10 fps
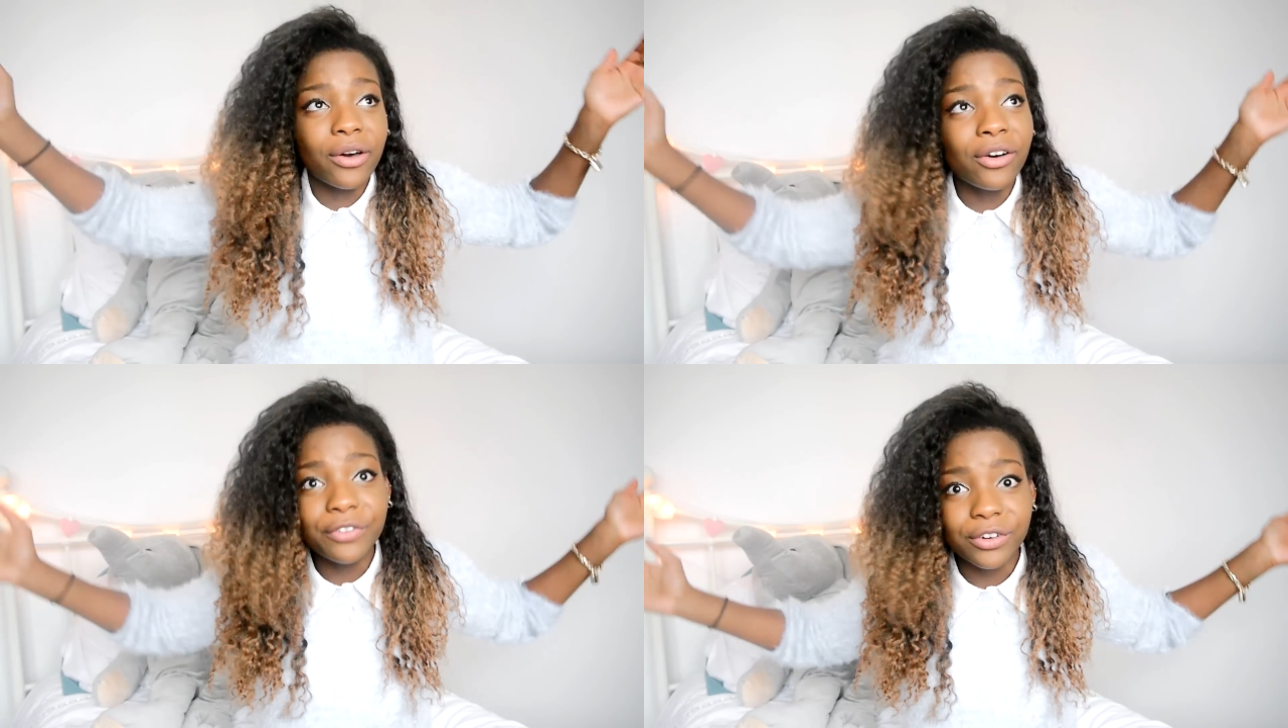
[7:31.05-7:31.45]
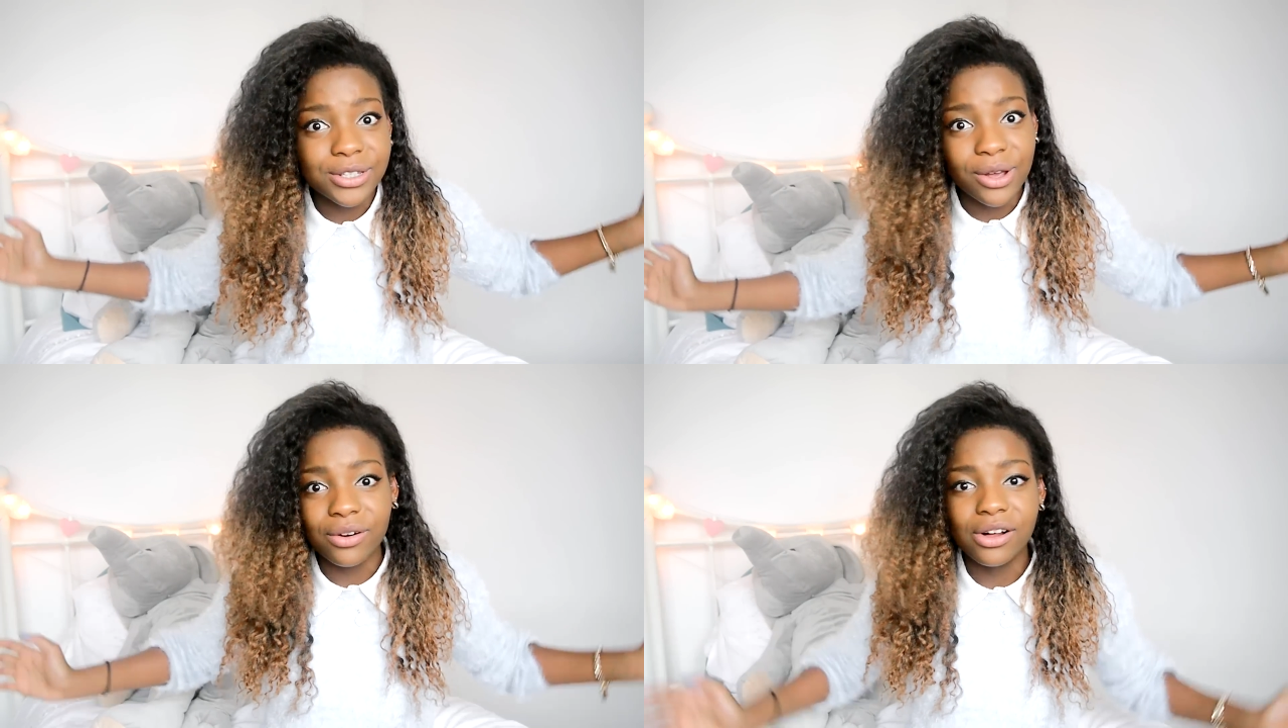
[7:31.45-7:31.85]
gone for
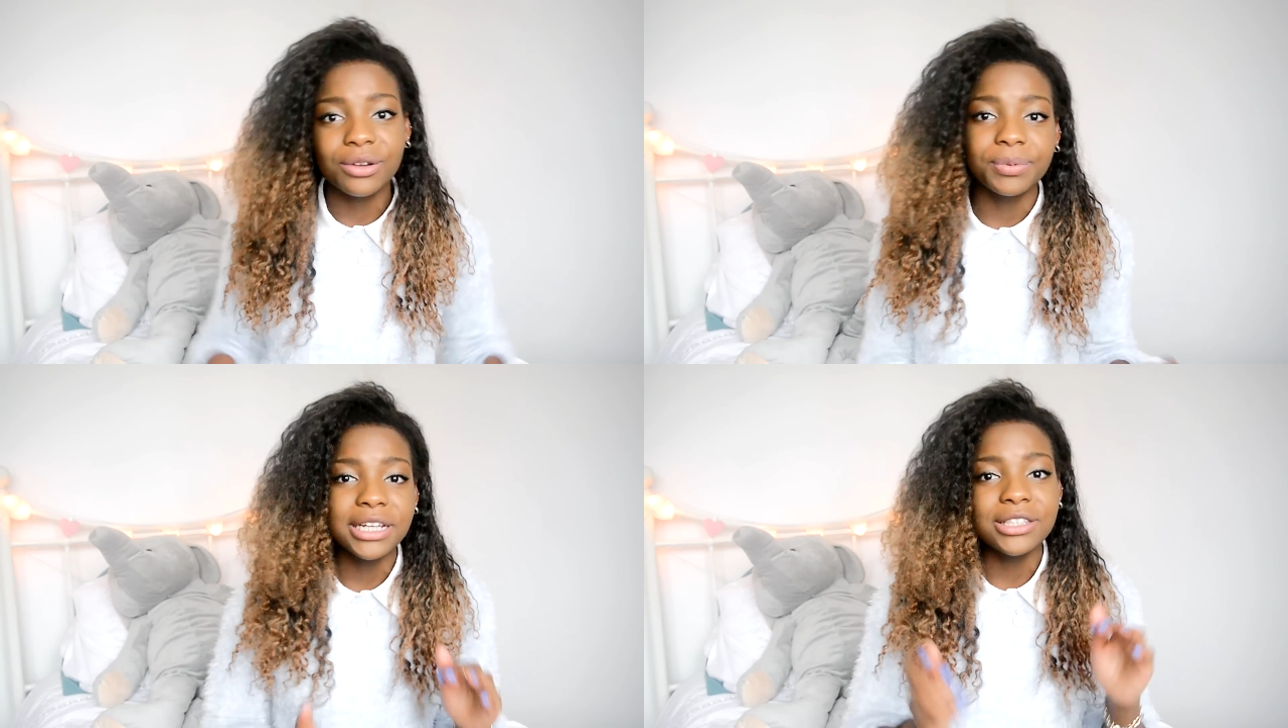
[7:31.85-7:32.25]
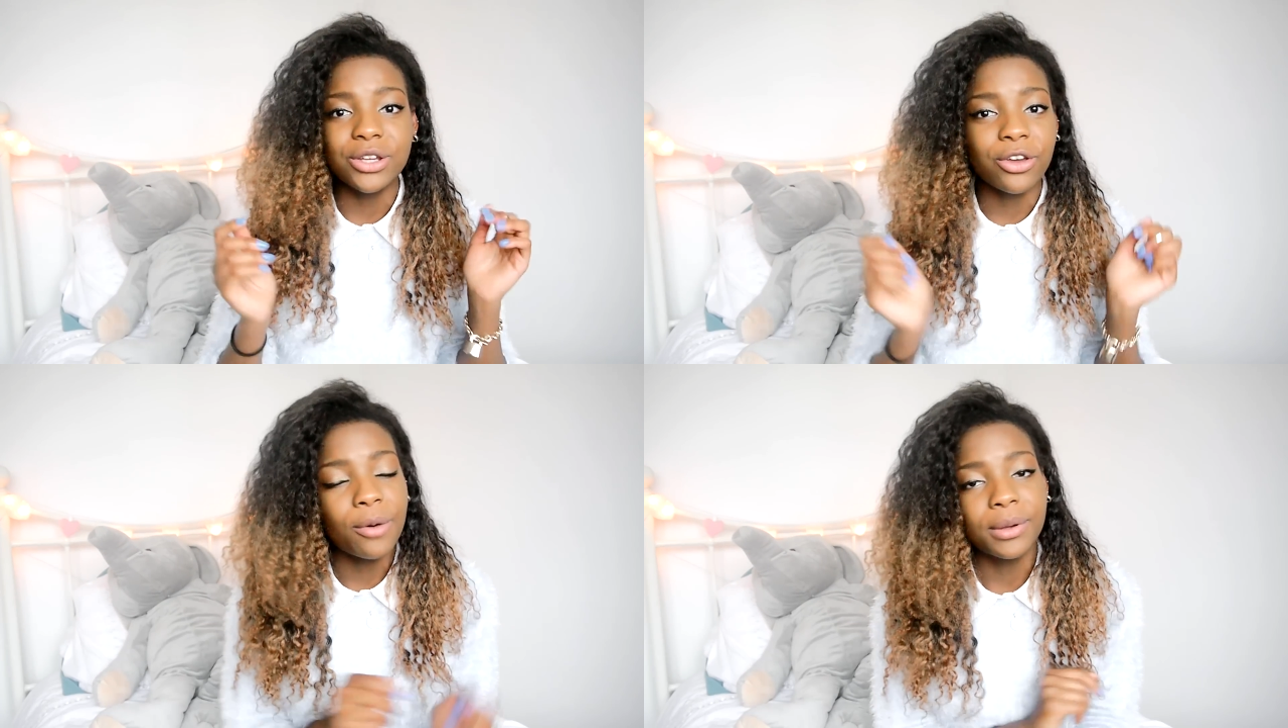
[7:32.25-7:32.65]
so long, please
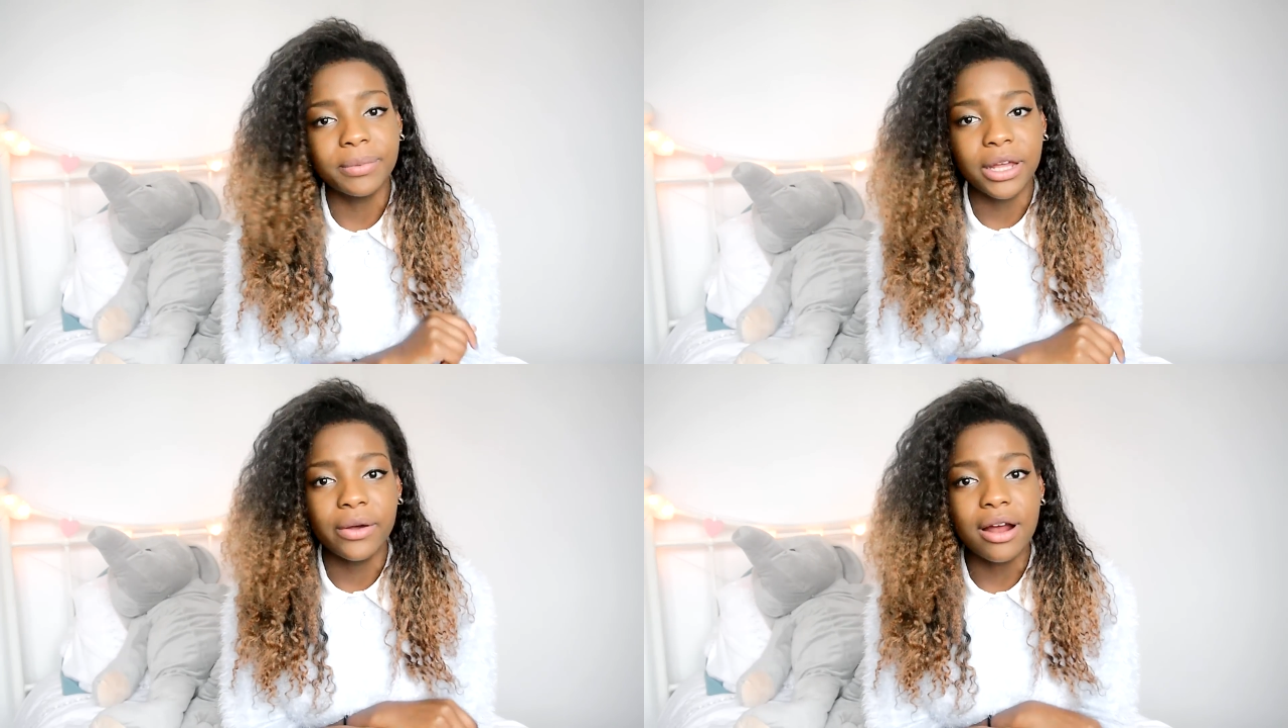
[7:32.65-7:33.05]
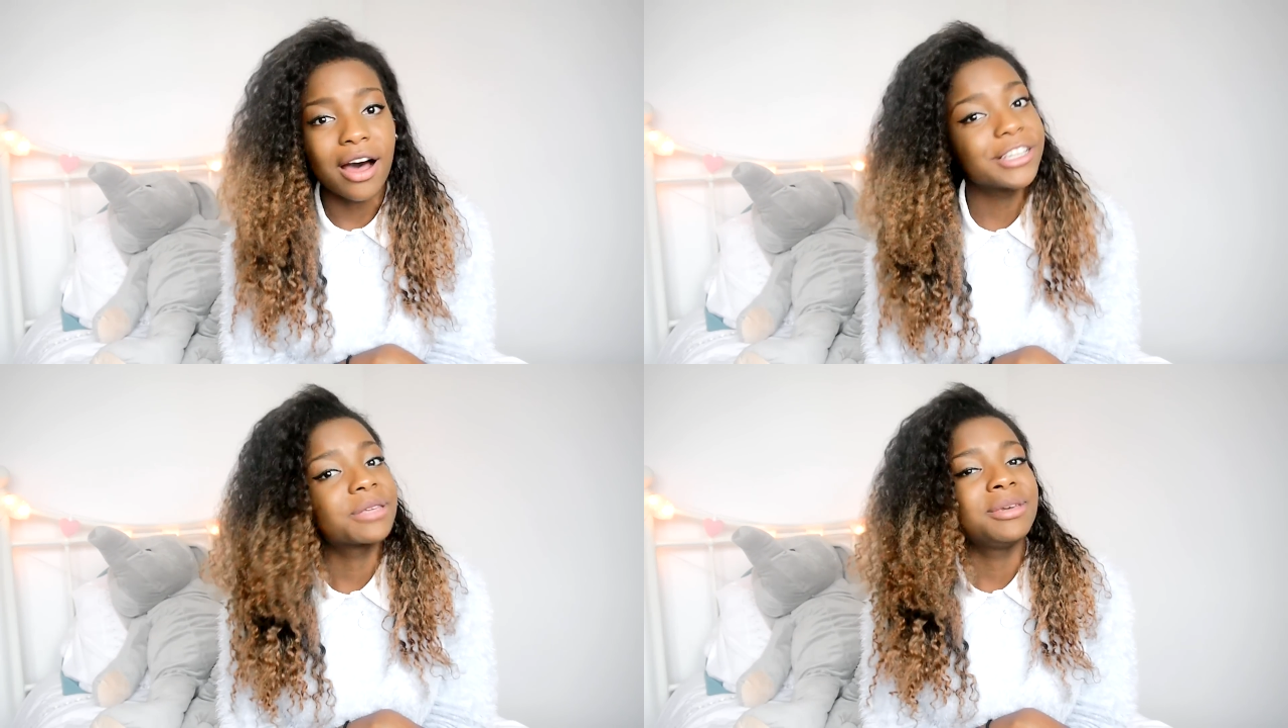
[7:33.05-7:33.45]
do comment below and
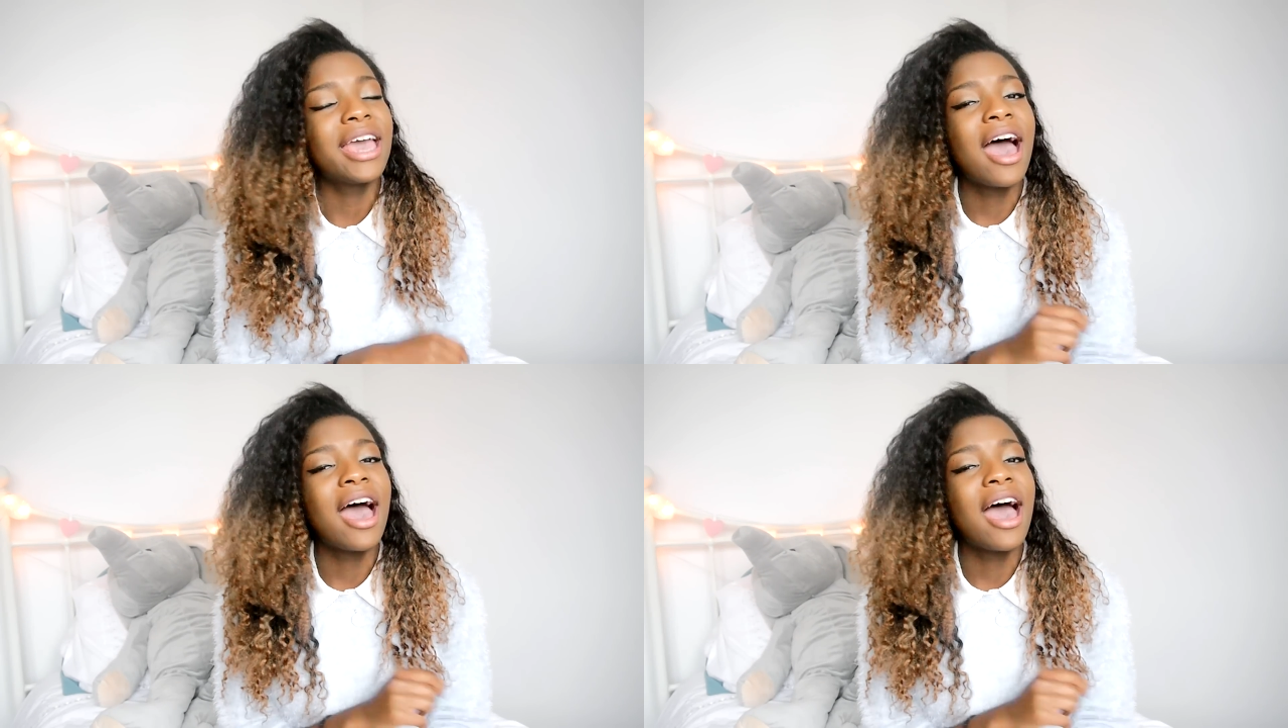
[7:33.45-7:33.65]
ask me.